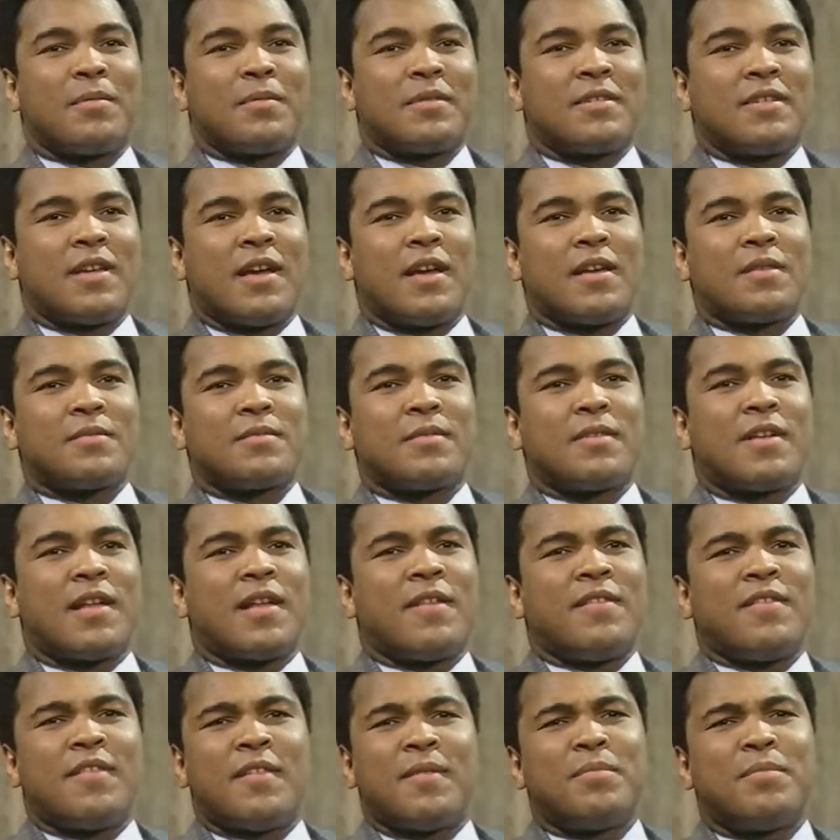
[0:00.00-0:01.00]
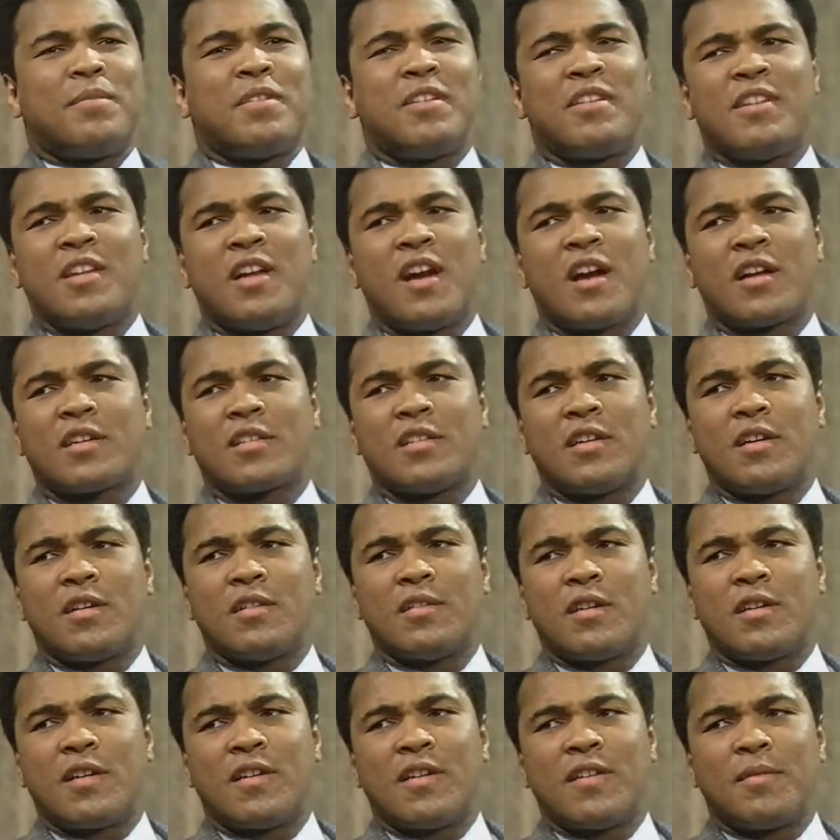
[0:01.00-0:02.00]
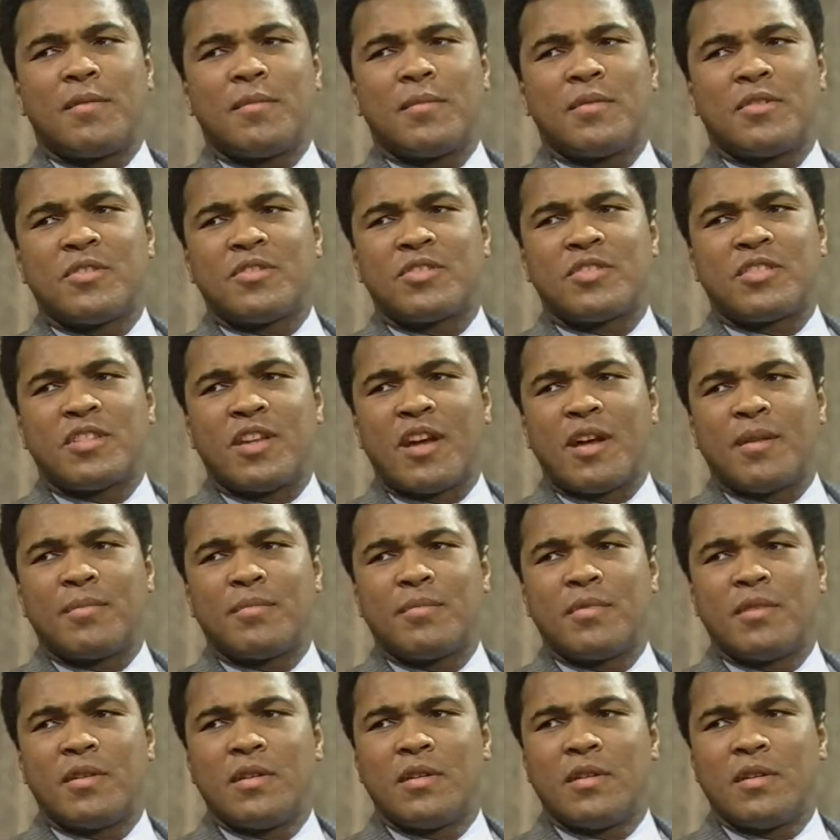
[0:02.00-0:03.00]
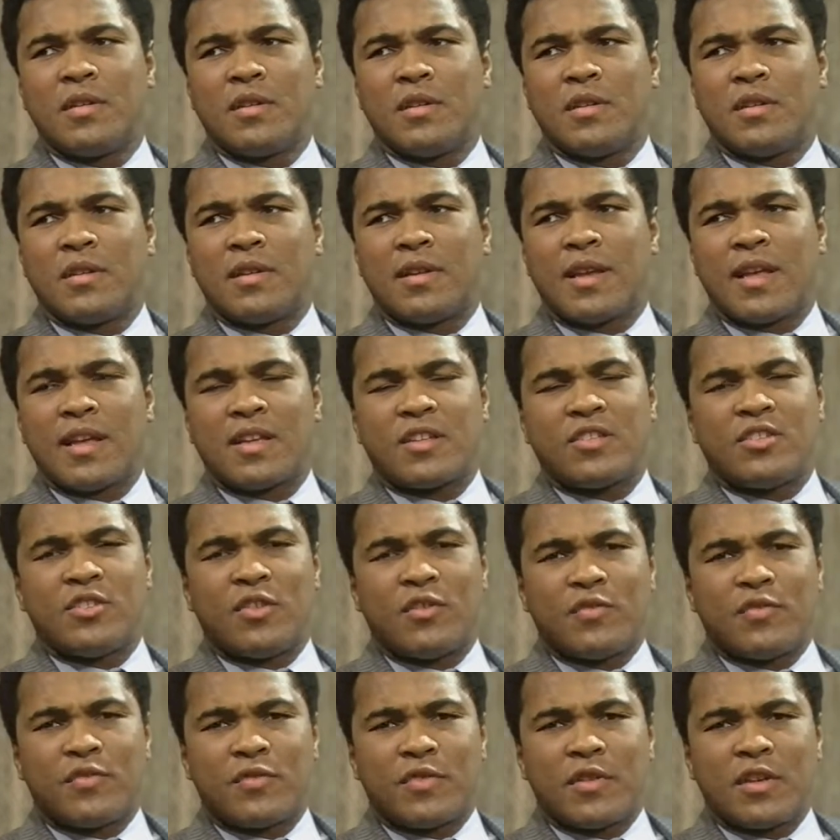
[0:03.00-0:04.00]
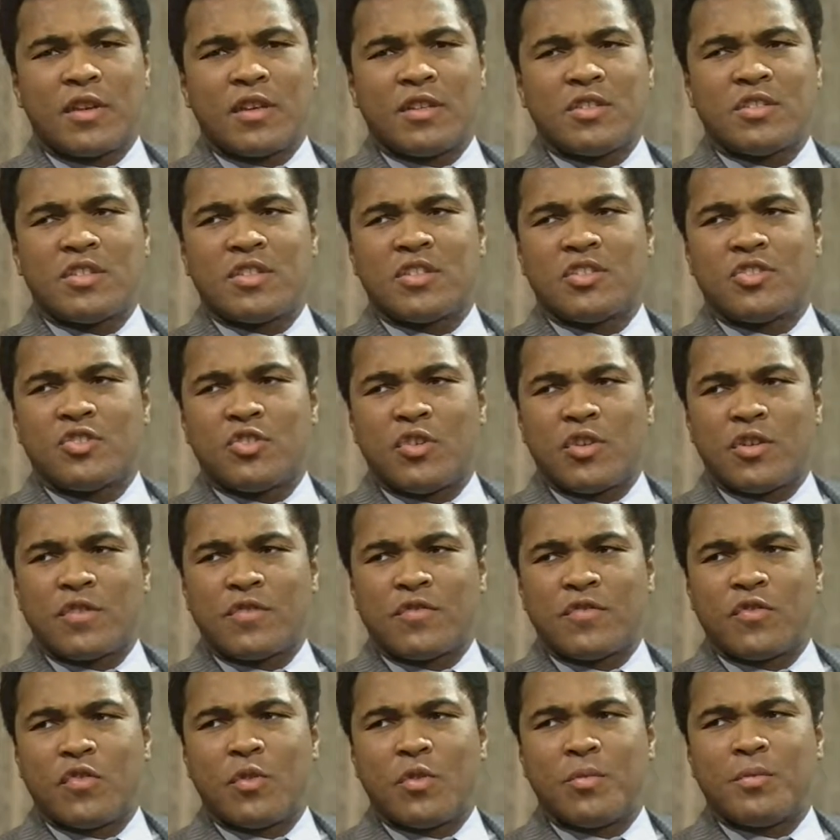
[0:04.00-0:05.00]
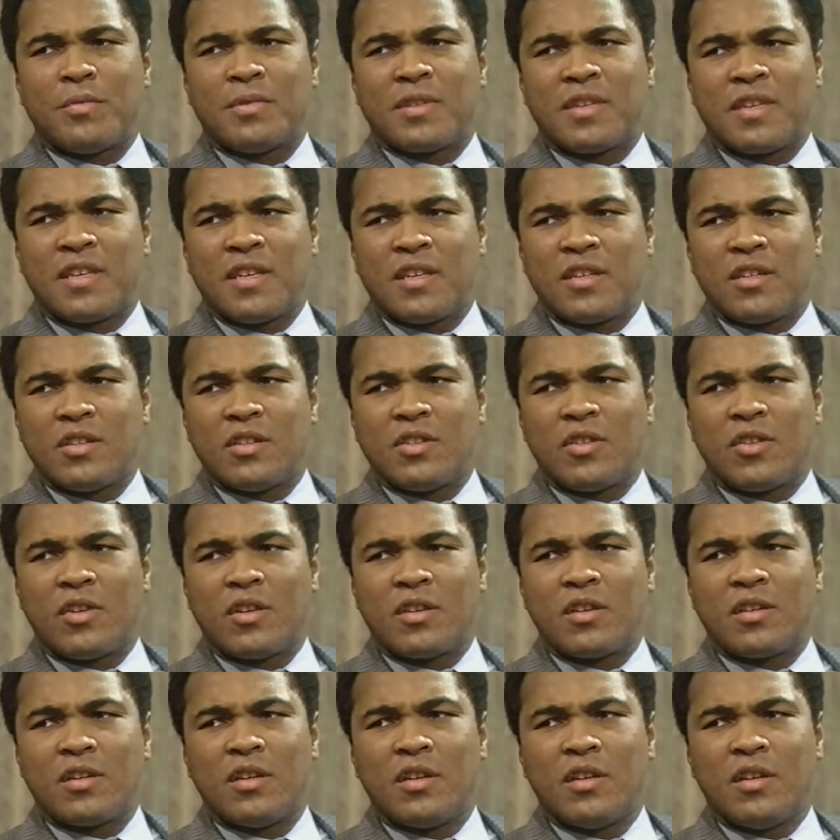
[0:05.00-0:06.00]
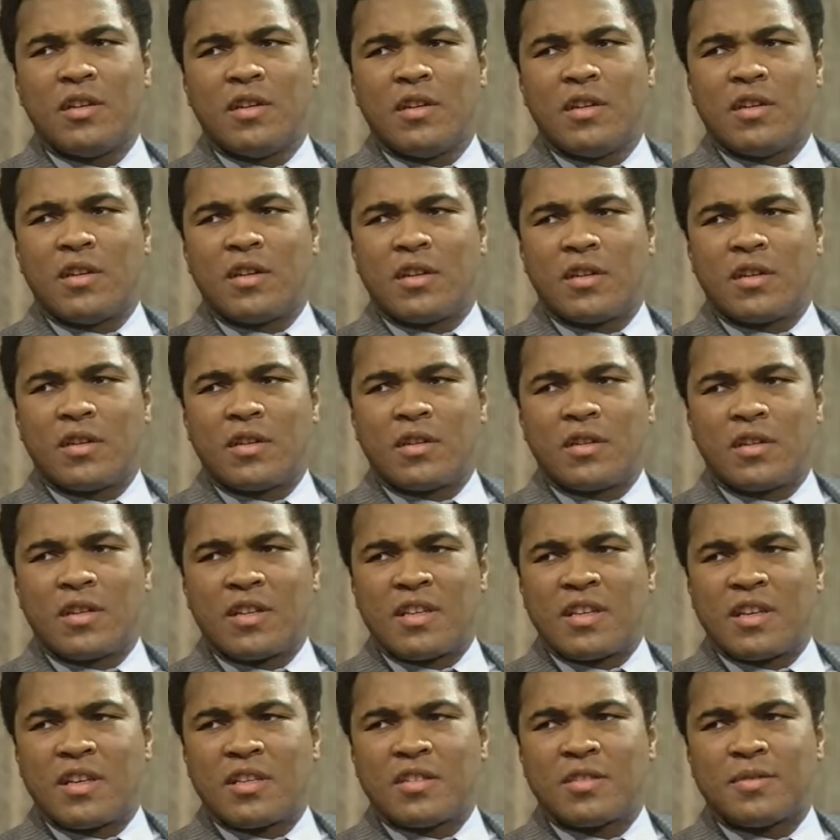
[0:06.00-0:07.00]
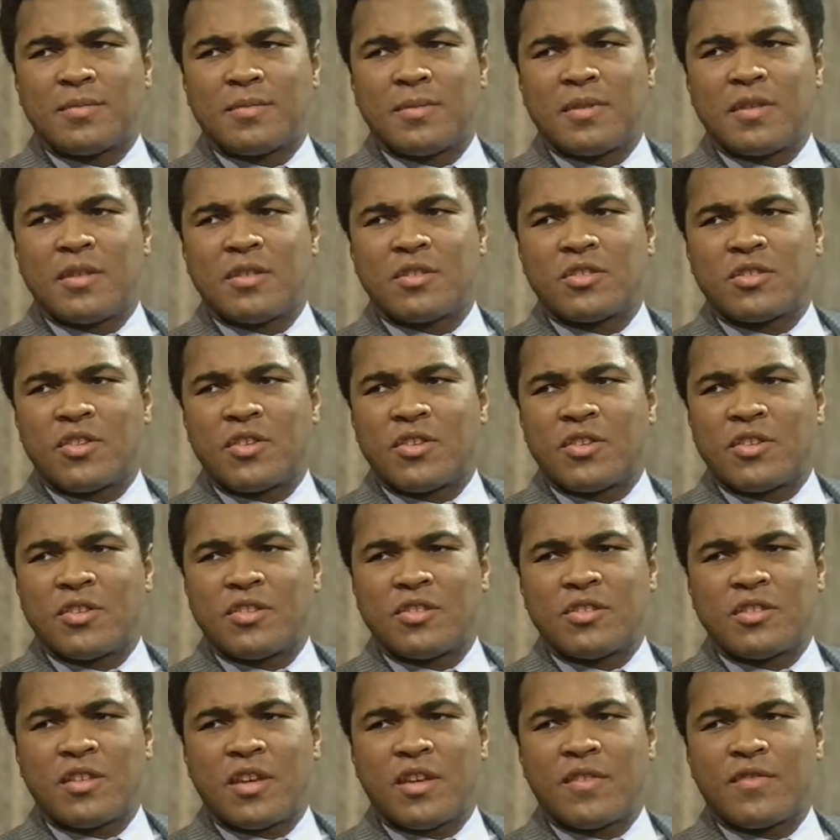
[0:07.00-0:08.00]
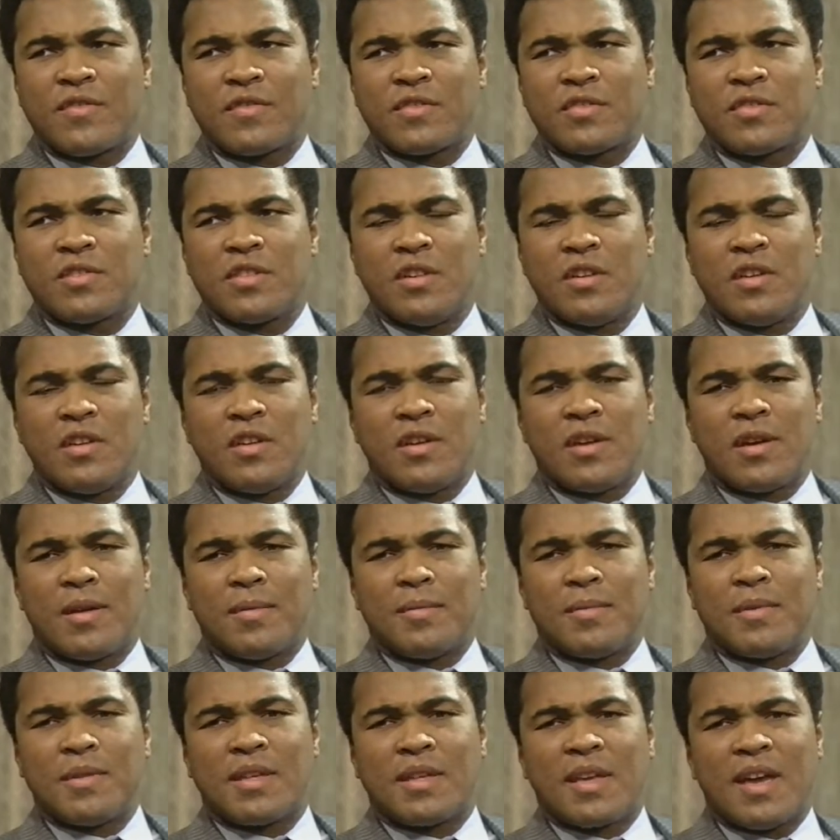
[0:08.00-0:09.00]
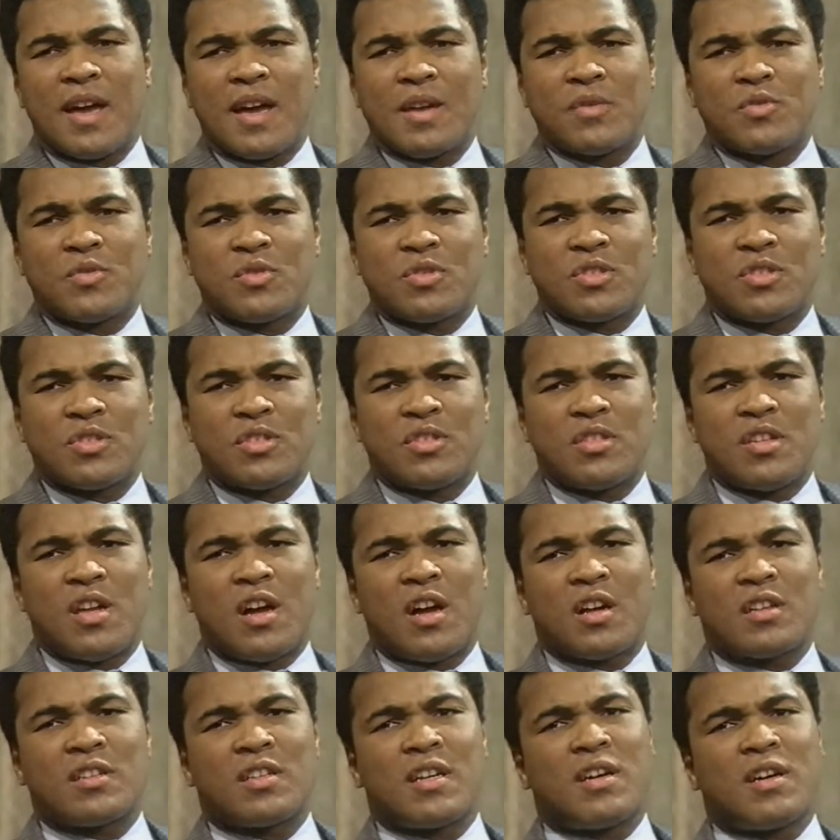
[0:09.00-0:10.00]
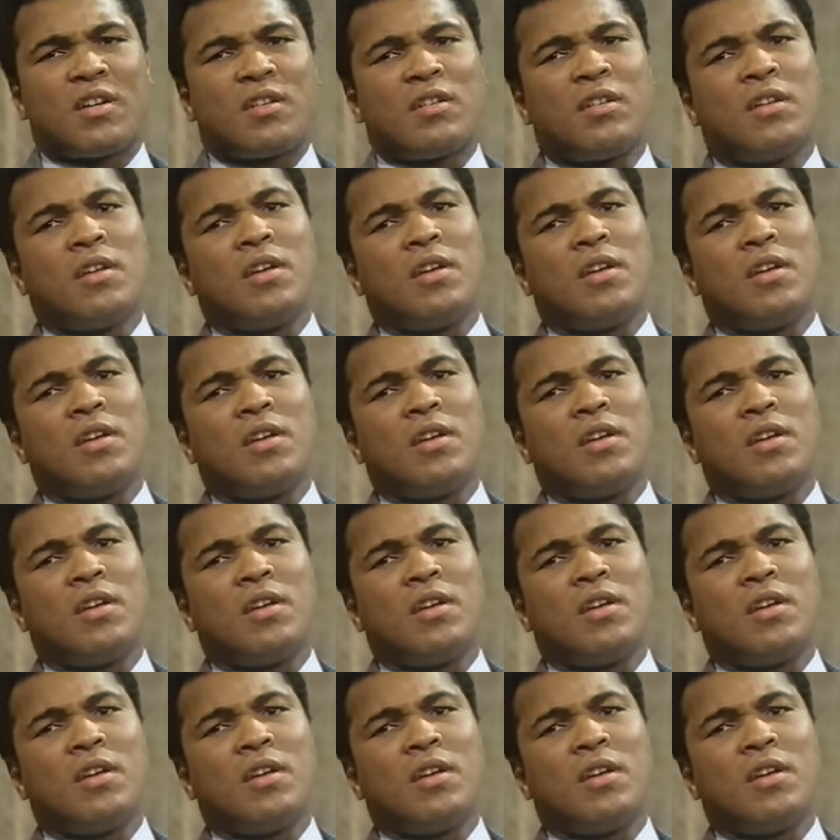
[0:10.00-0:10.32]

of times, but I've never been knocked out. I've never been stopped. Like Joe Frazier, George Foreman, Ken Norton, Leon Spinks, Ernie Shapers. I mean, guys were just knocked out.